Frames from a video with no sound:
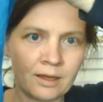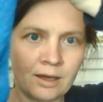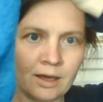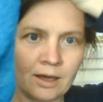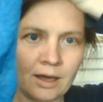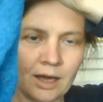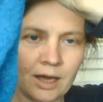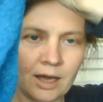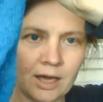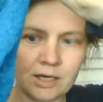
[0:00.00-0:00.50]

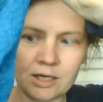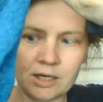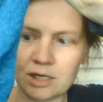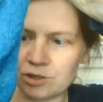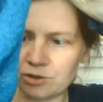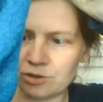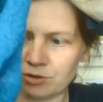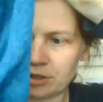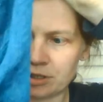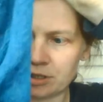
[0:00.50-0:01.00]
and I
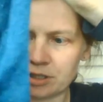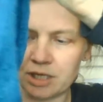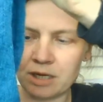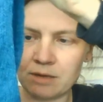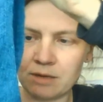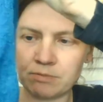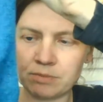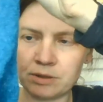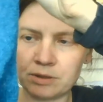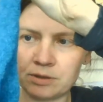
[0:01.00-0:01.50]
joined it up
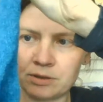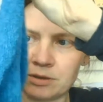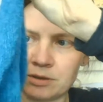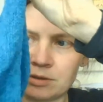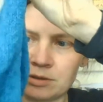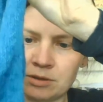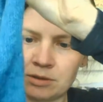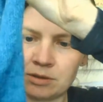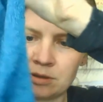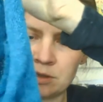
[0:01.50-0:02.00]

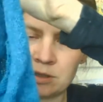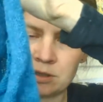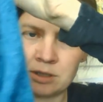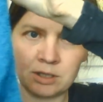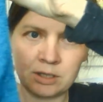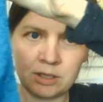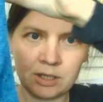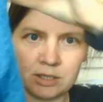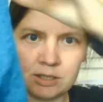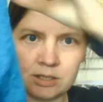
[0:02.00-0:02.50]

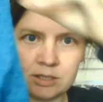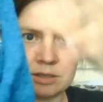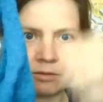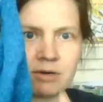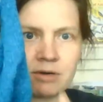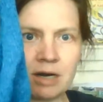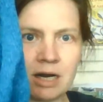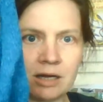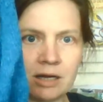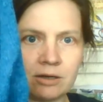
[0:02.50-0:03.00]
into the
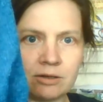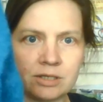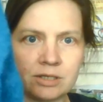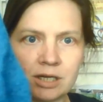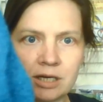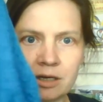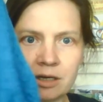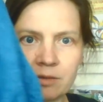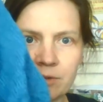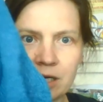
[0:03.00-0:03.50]
round, and
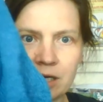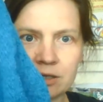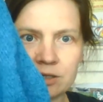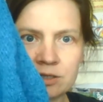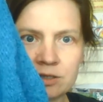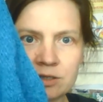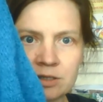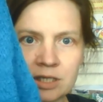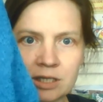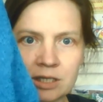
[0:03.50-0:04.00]
I'm now just
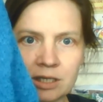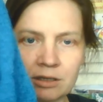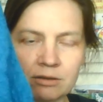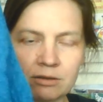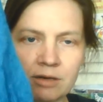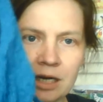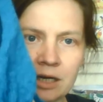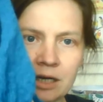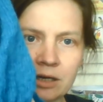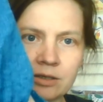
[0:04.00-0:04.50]
knitting
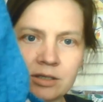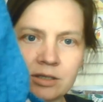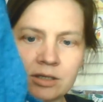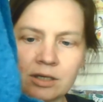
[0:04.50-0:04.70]
around.